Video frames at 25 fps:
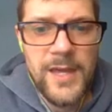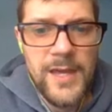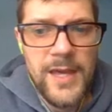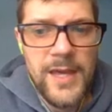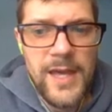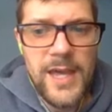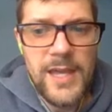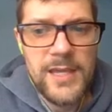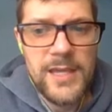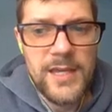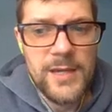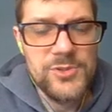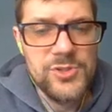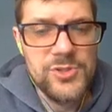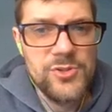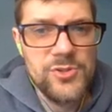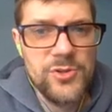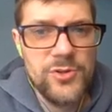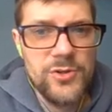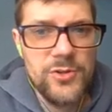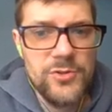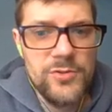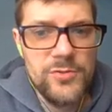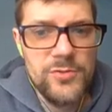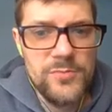Hey, chemistry
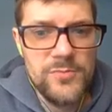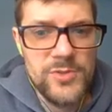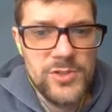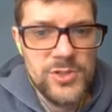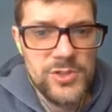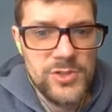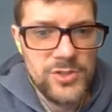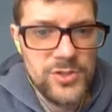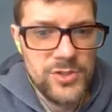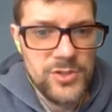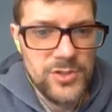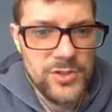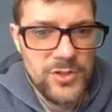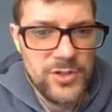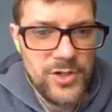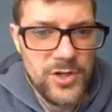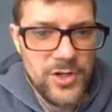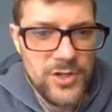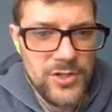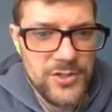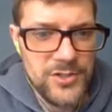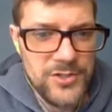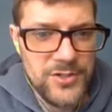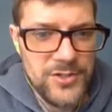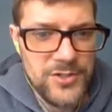crew, Mr.
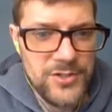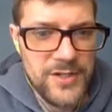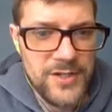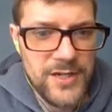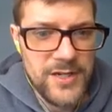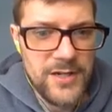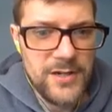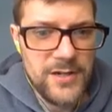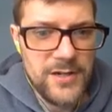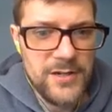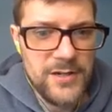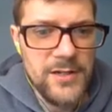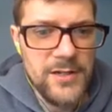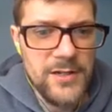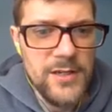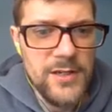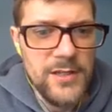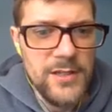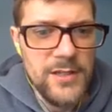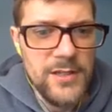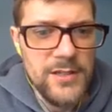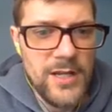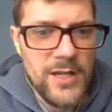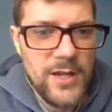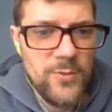Collier here.
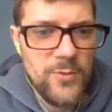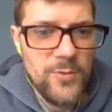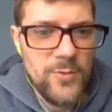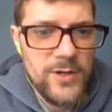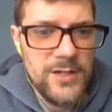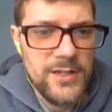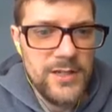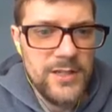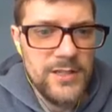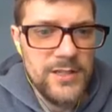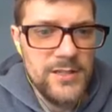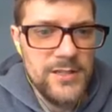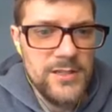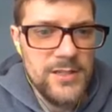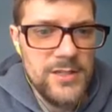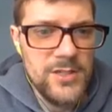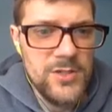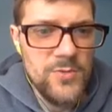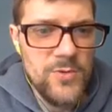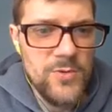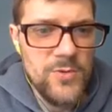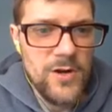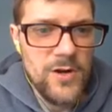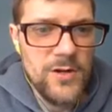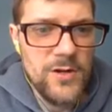Today we're going to continue
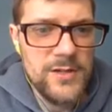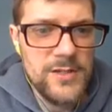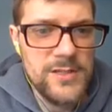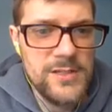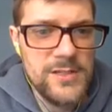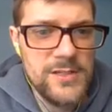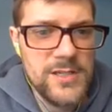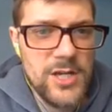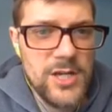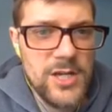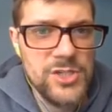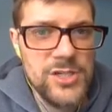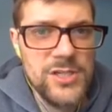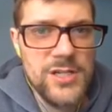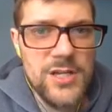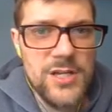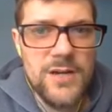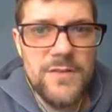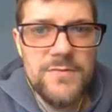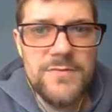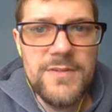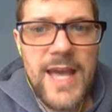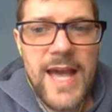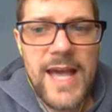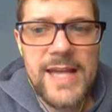our discussion
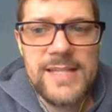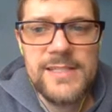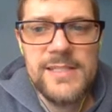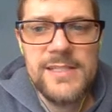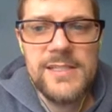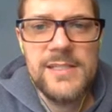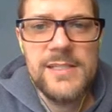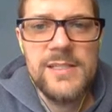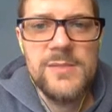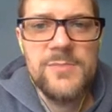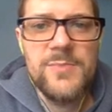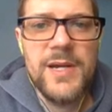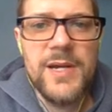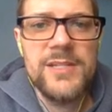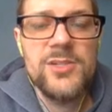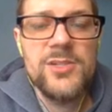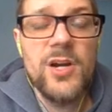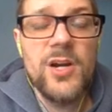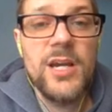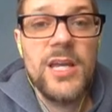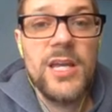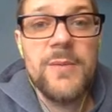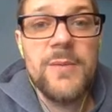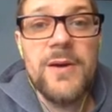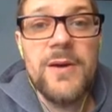of gases by
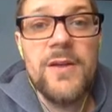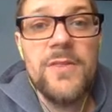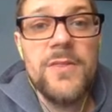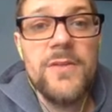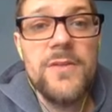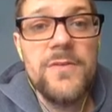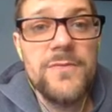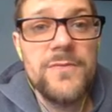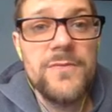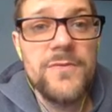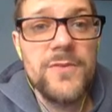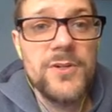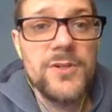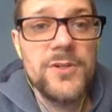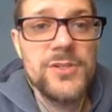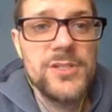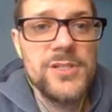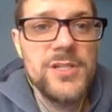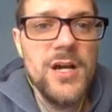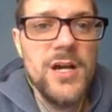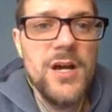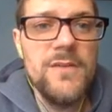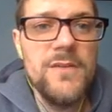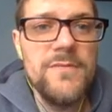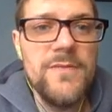talking about the first
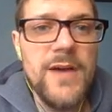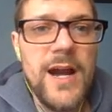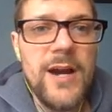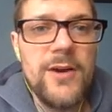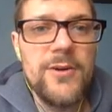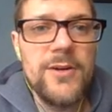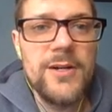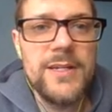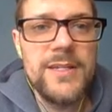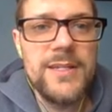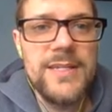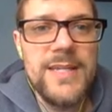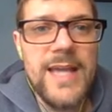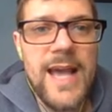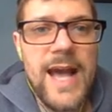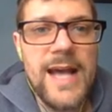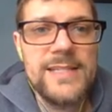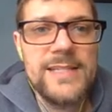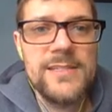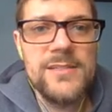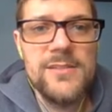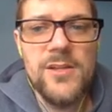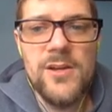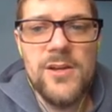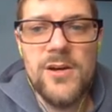of our
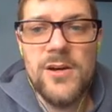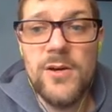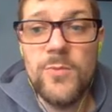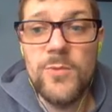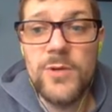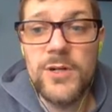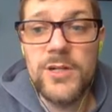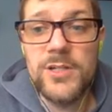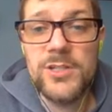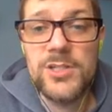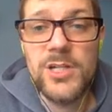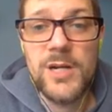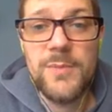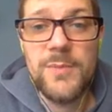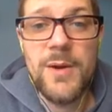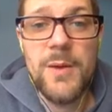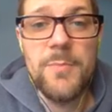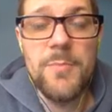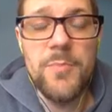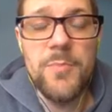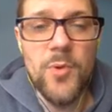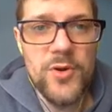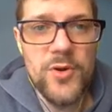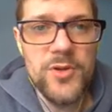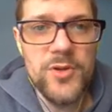gas law. We're going to talk about
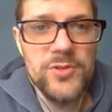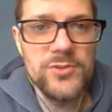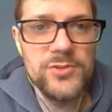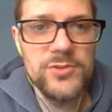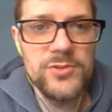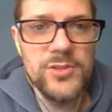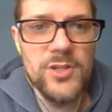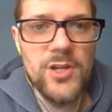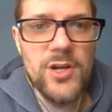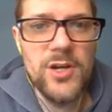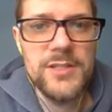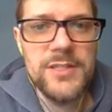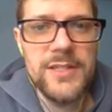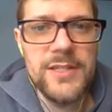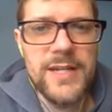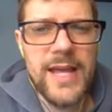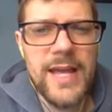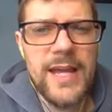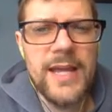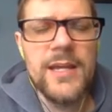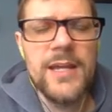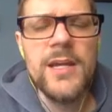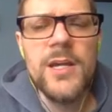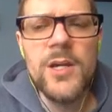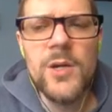Boyle's Law
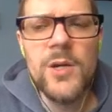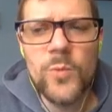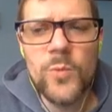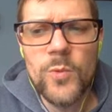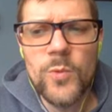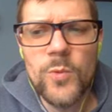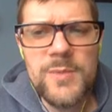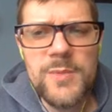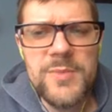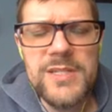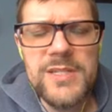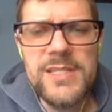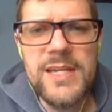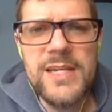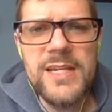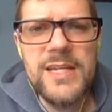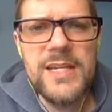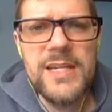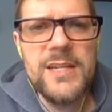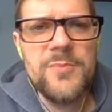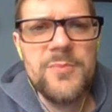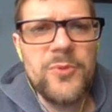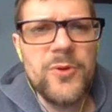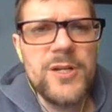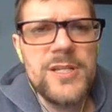today. We're going to be taking
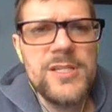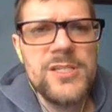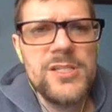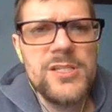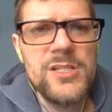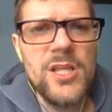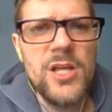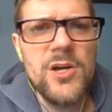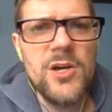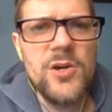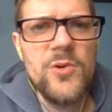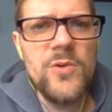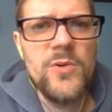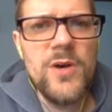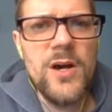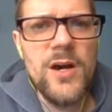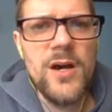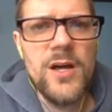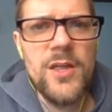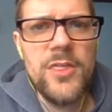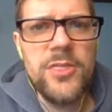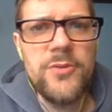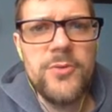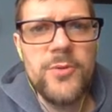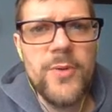it pretty slow
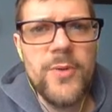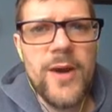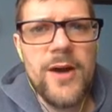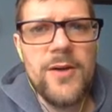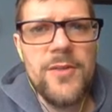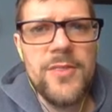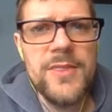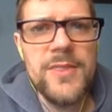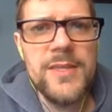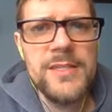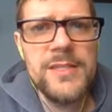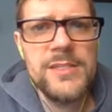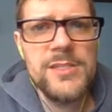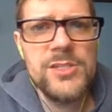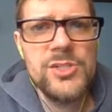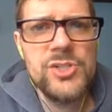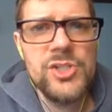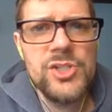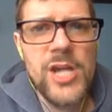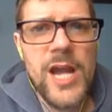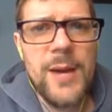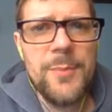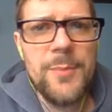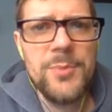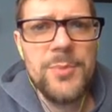throughout this
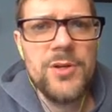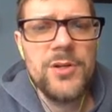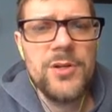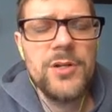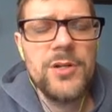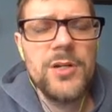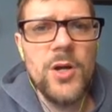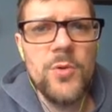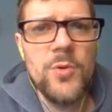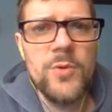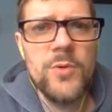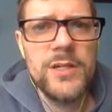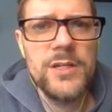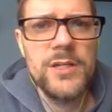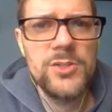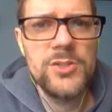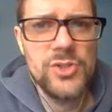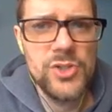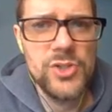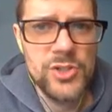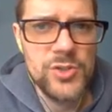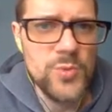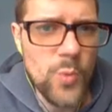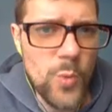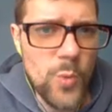chapter, going
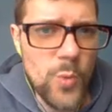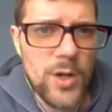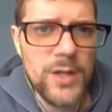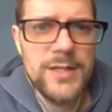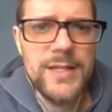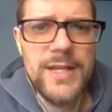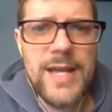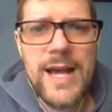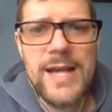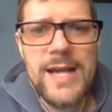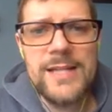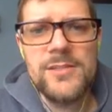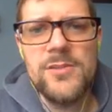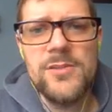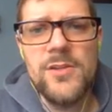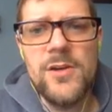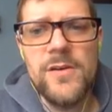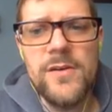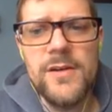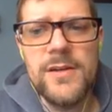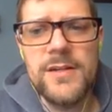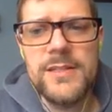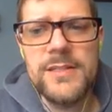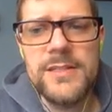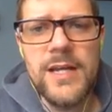just one gas law
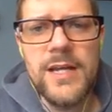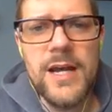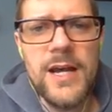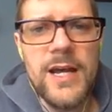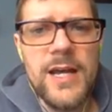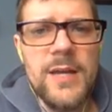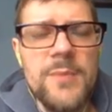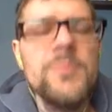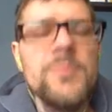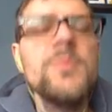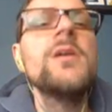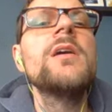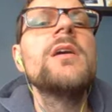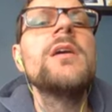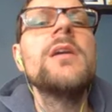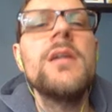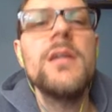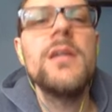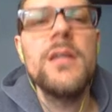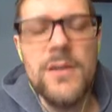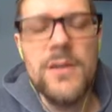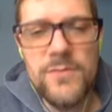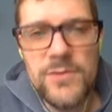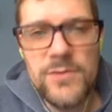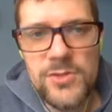at a time,
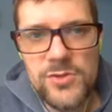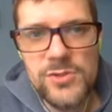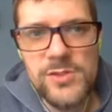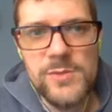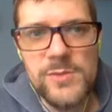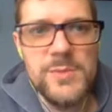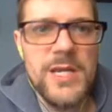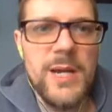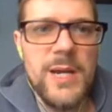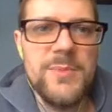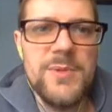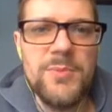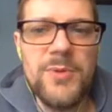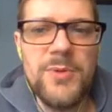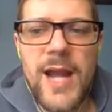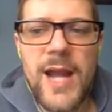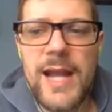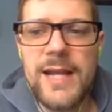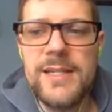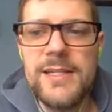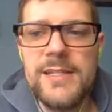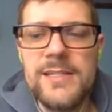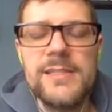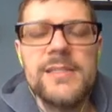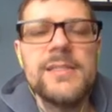giving you some time to
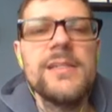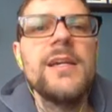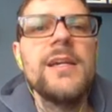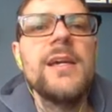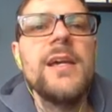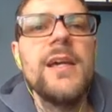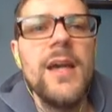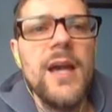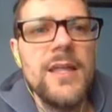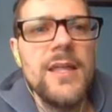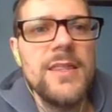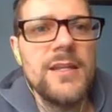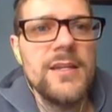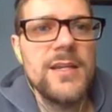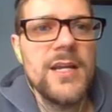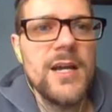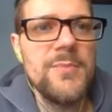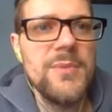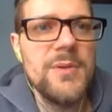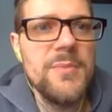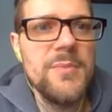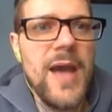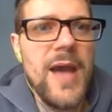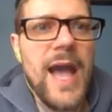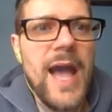practice, and then
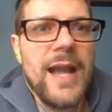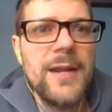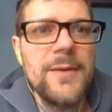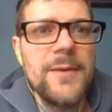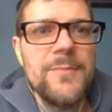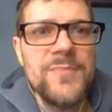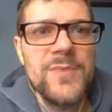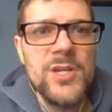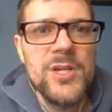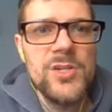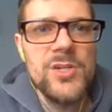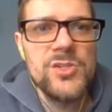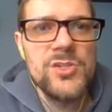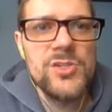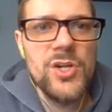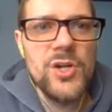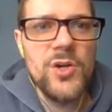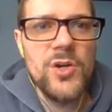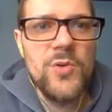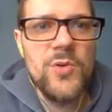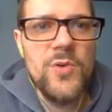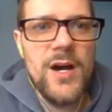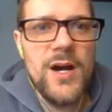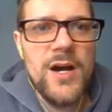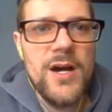coming back.
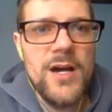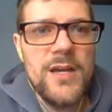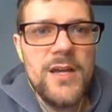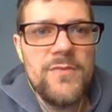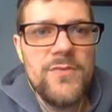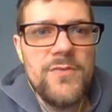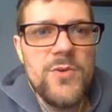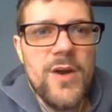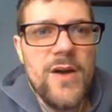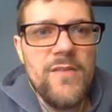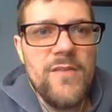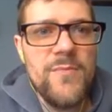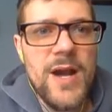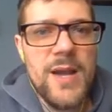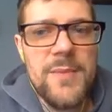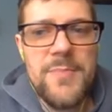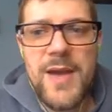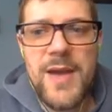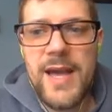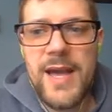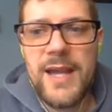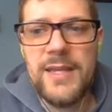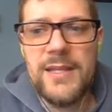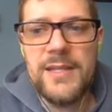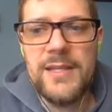So if you have my
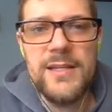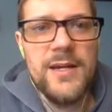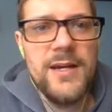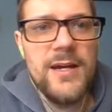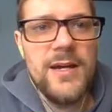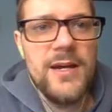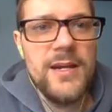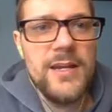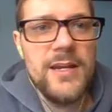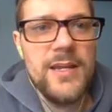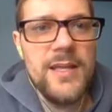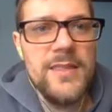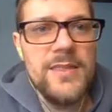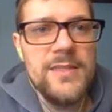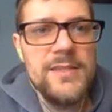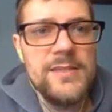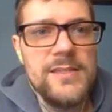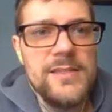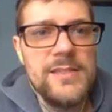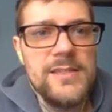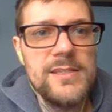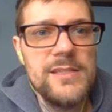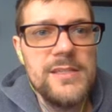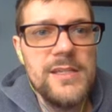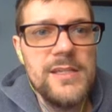packet, again, this
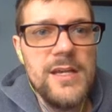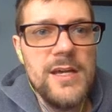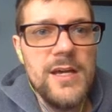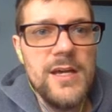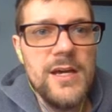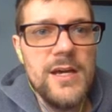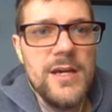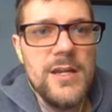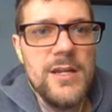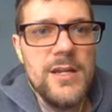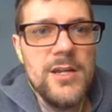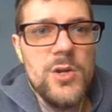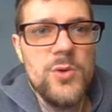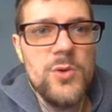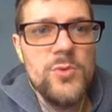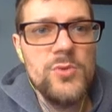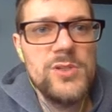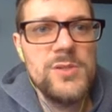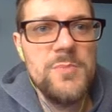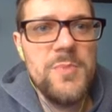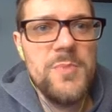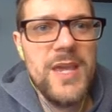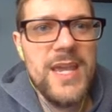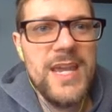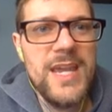is notes
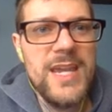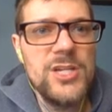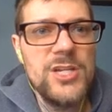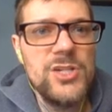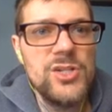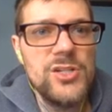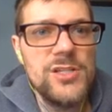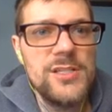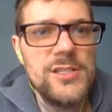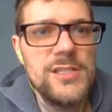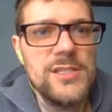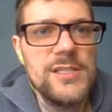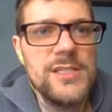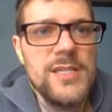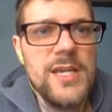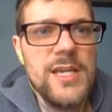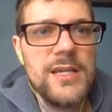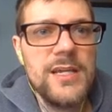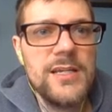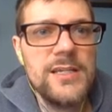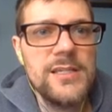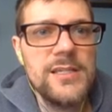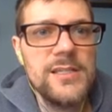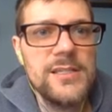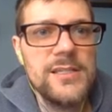page
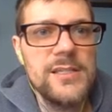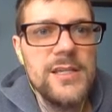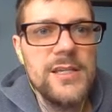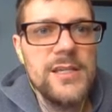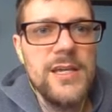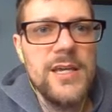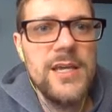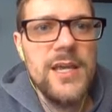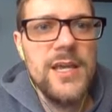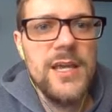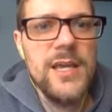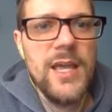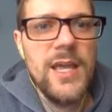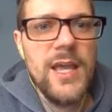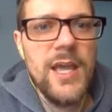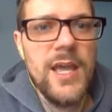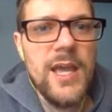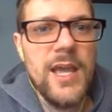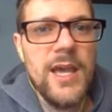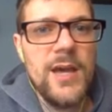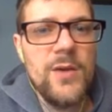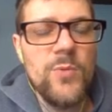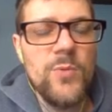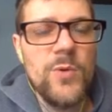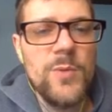6,
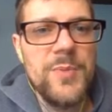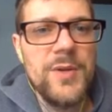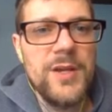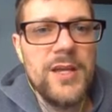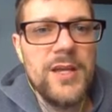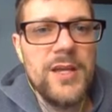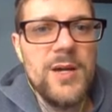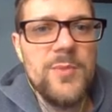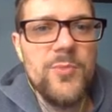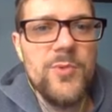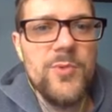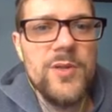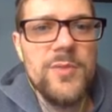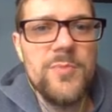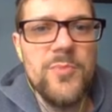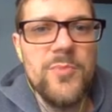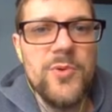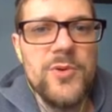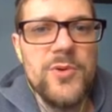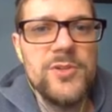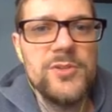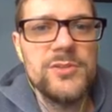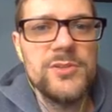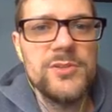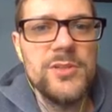and we're picking up with
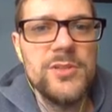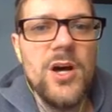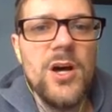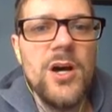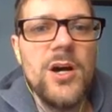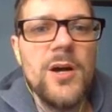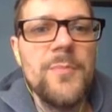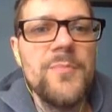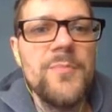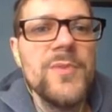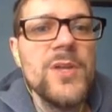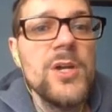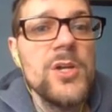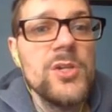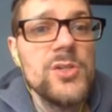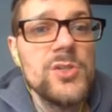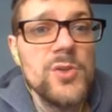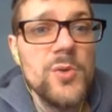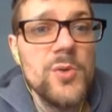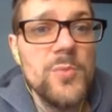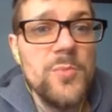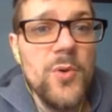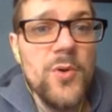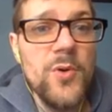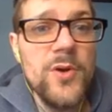Boyle's Law. So
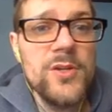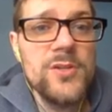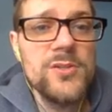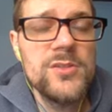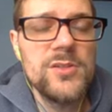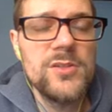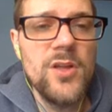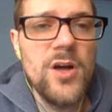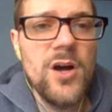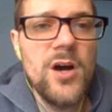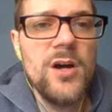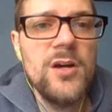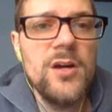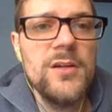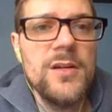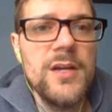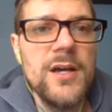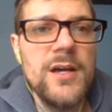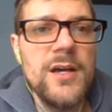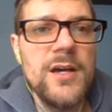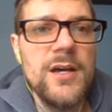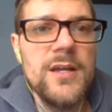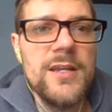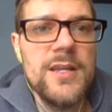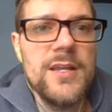Boyle's Law,
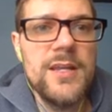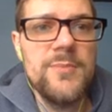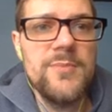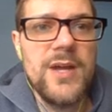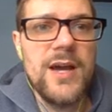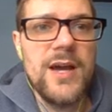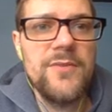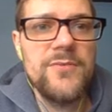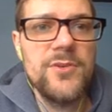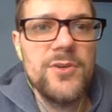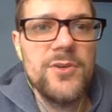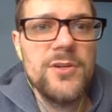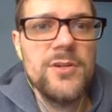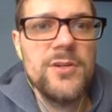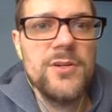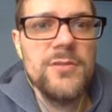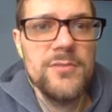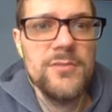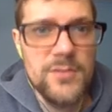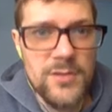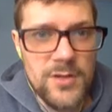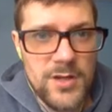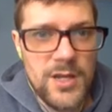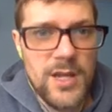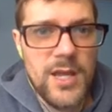named after
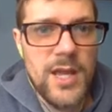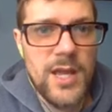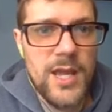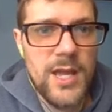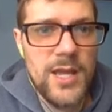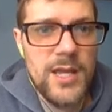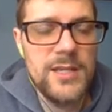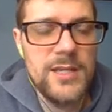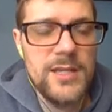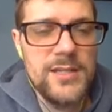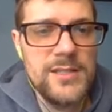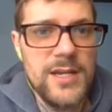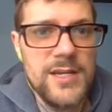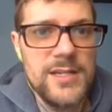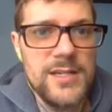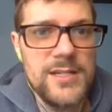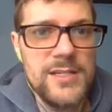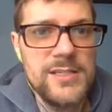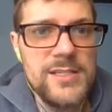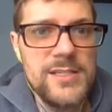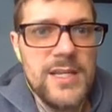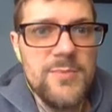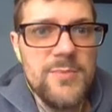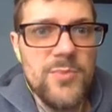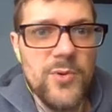a scientist
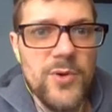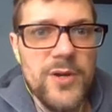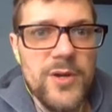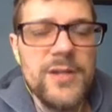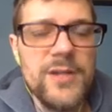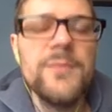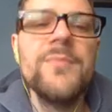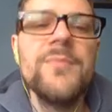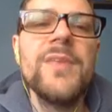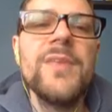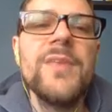named Boyle,